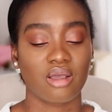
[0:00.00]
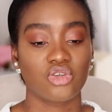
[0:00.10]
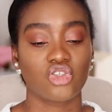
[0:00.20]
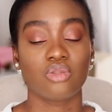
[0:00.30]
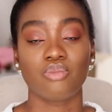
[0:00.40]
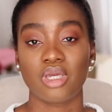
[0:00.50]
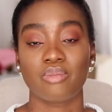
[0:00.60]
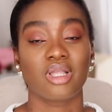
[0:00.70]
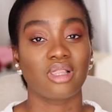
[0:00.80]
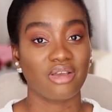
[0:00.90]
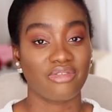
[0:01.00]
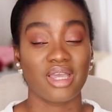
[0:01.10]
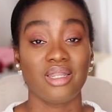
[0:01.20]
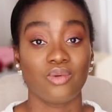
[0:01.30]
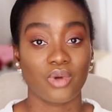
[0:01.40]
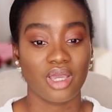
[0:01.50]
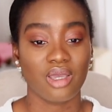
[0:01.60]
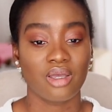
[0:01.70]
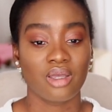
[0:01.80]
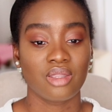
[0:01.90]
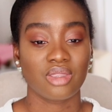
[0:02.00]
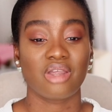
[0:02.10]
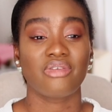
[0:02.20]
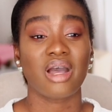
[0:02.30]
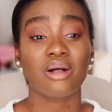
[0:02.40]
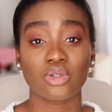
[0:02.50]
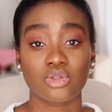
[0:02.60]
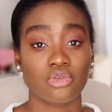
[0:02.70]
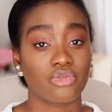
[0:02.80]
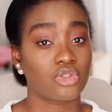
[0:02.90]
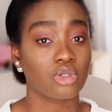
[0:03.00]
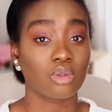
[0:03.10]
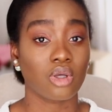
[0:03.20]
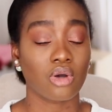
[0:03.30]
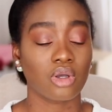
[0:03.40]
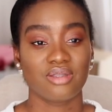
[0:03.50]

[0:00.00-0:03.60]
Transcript: shouldn't be in my life anyway, that I've held onto for so long.